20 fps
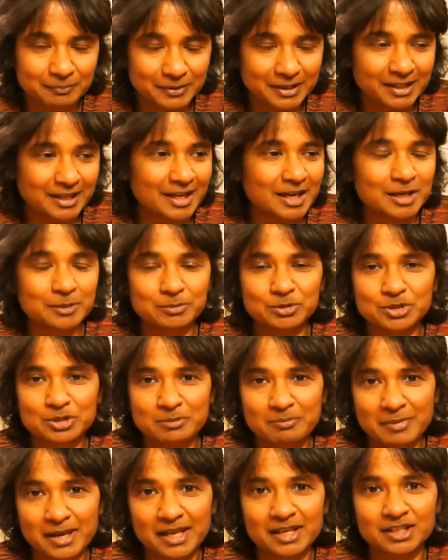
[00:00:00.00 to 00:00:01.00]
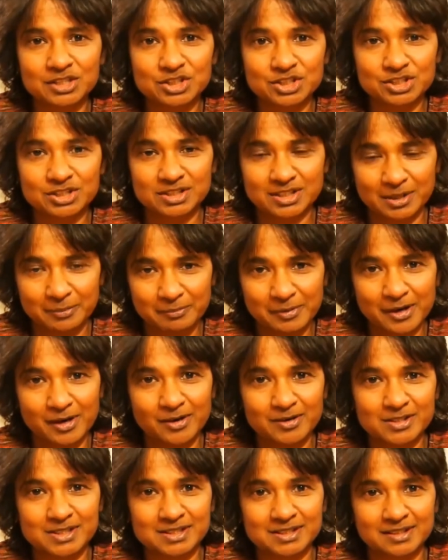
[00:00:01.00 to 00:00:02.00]
being able to manage
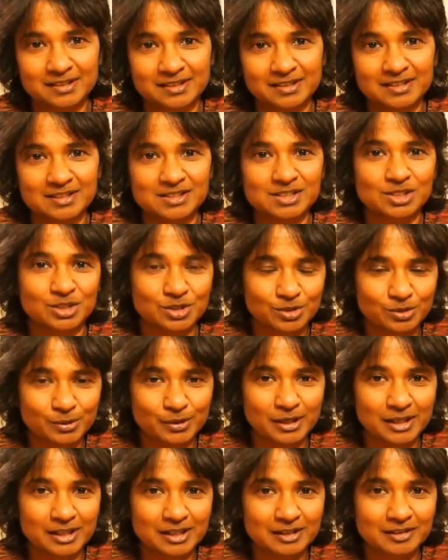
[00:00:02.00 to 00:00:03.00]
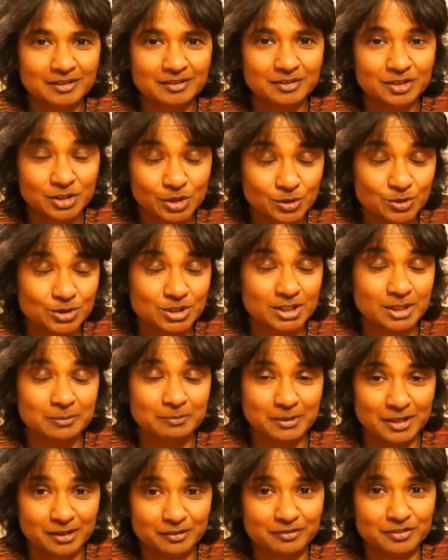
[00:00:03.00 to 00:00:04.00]
comparison is hugely
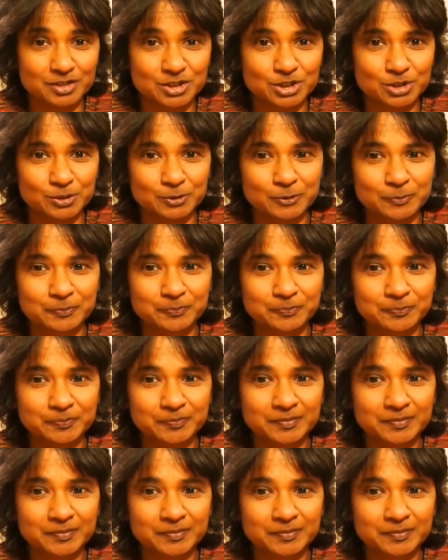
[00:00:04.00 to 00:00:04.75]
beneficial.